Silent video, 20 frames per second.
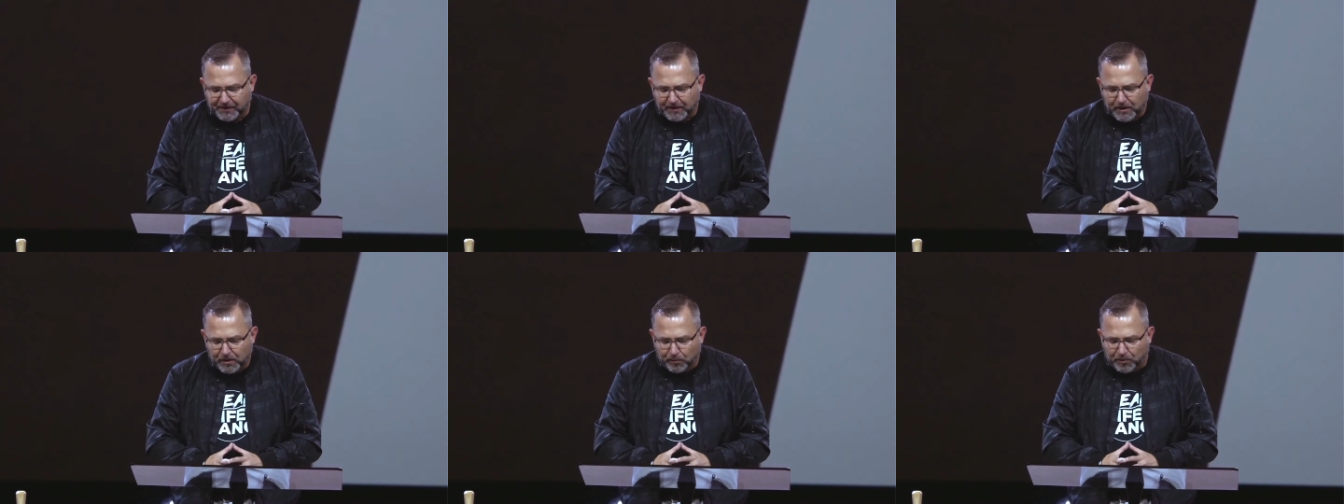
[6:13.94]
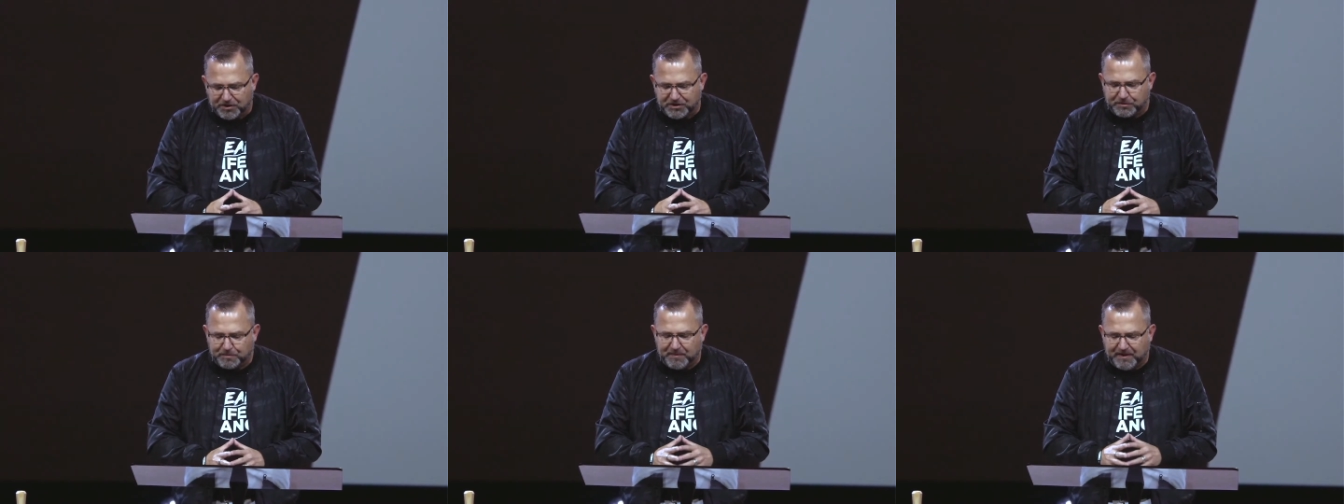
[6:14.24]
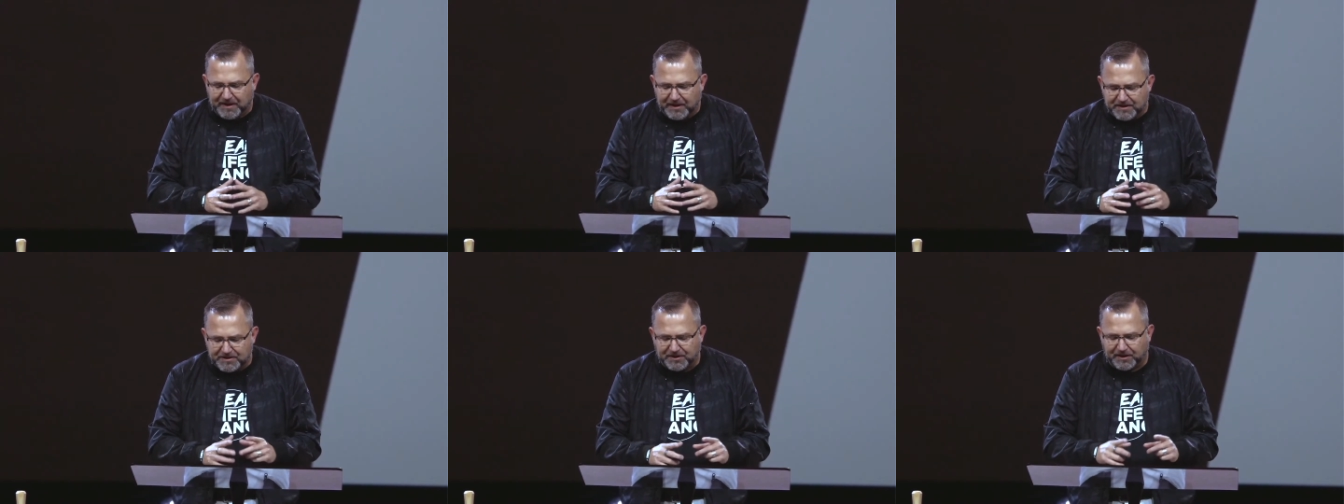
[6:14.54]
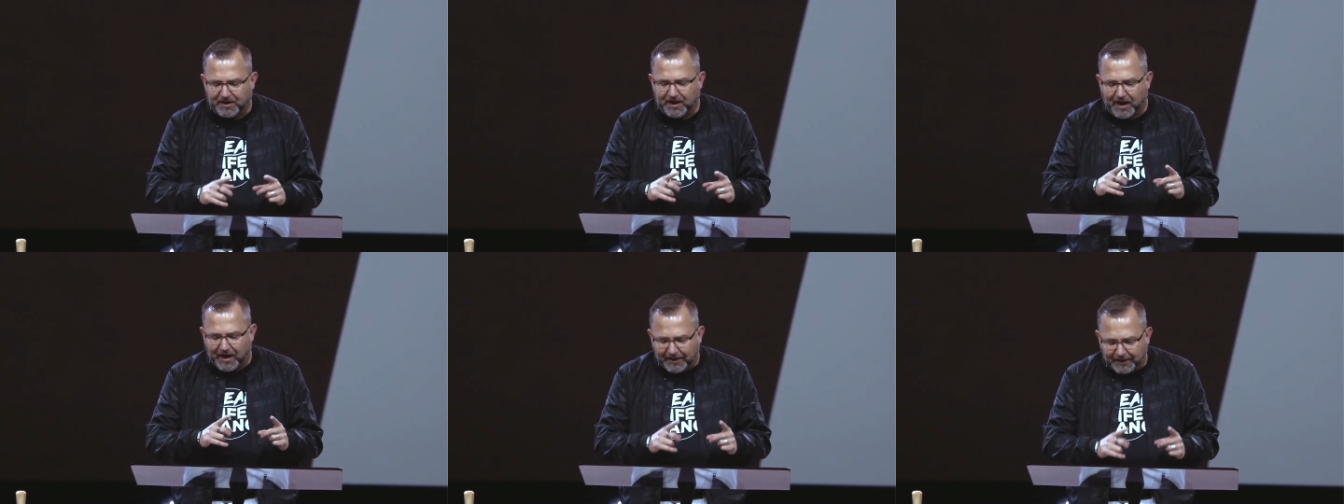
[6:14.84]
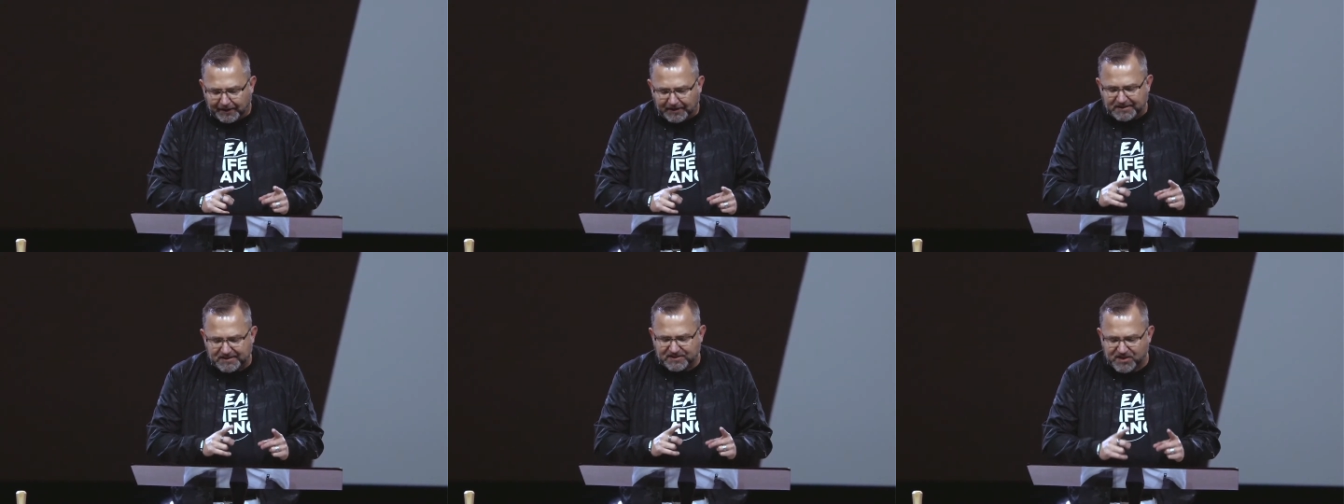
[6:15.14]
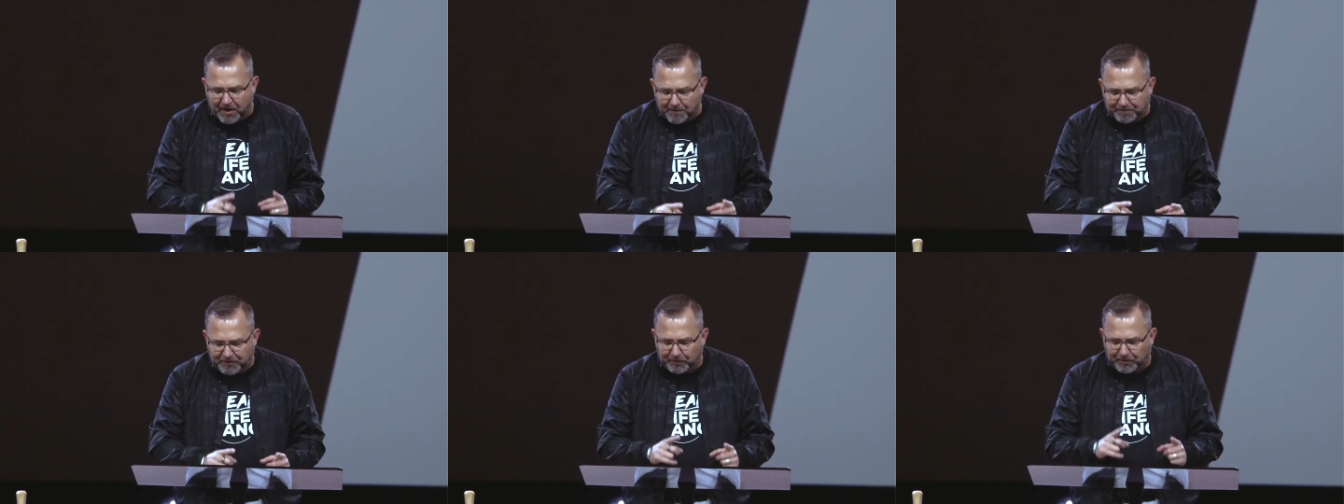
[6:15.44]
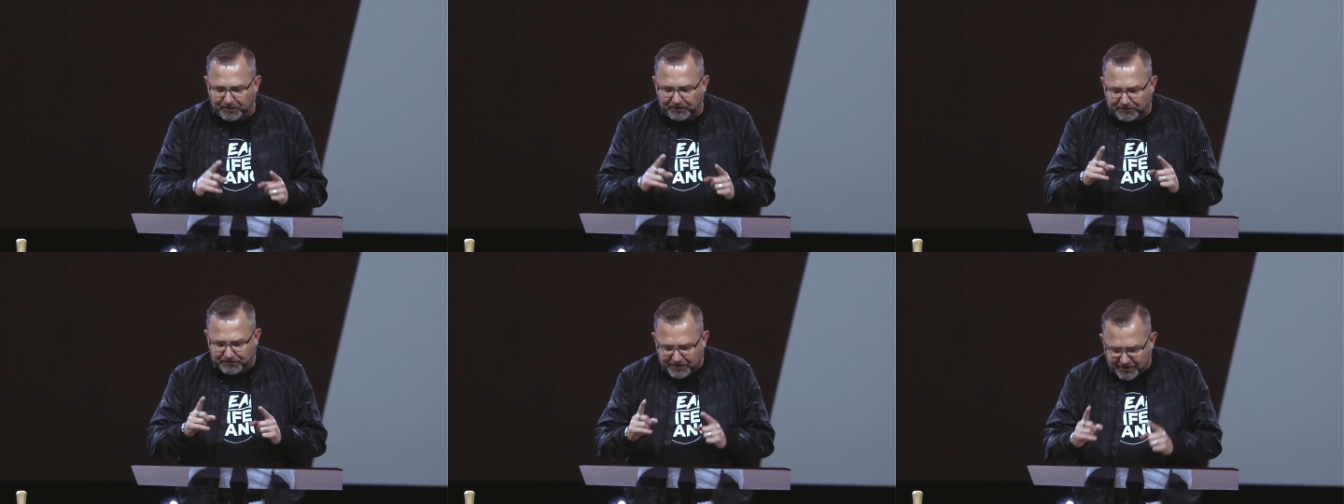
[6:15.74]
which means an
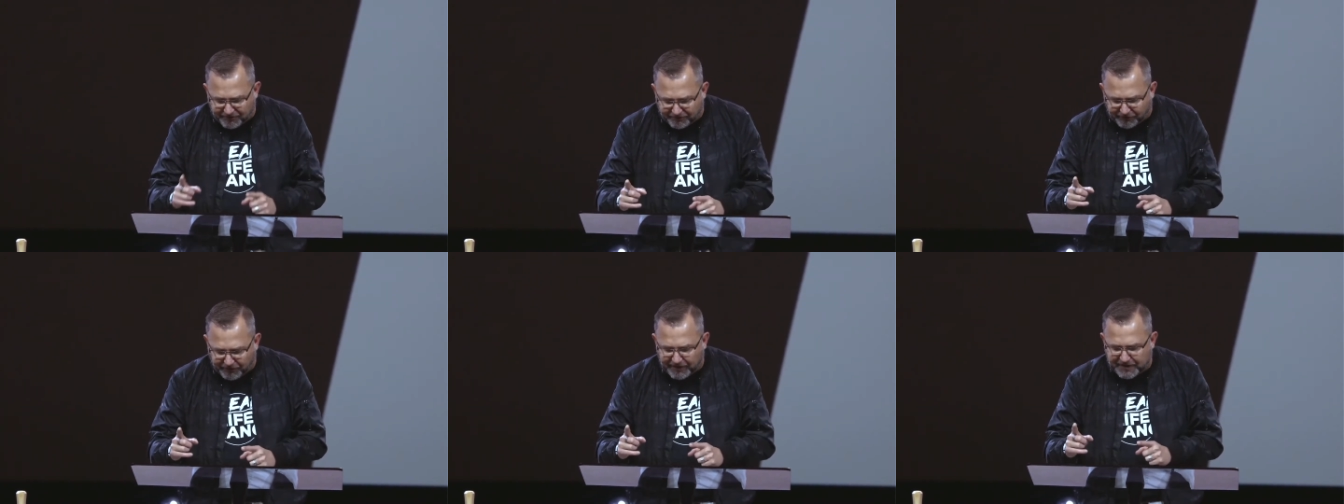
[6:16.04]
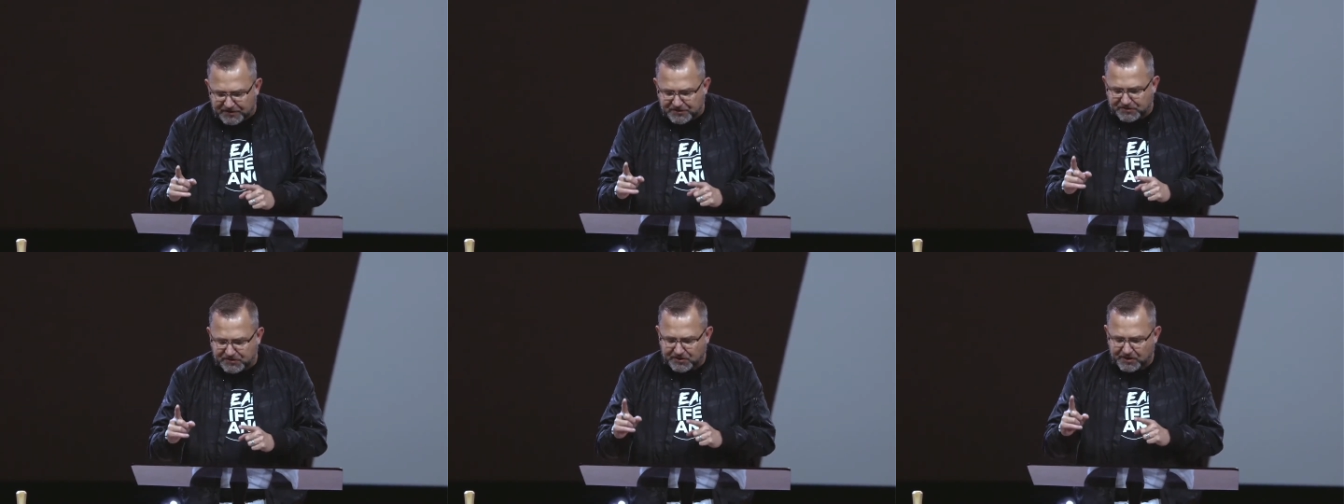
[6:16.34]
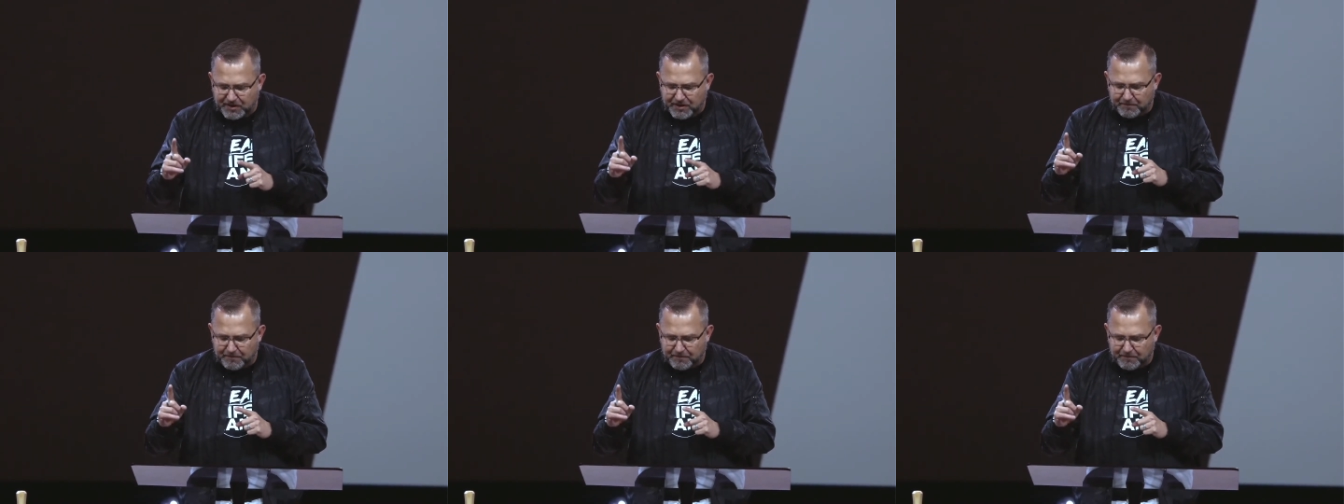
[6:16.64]
unacceptable difference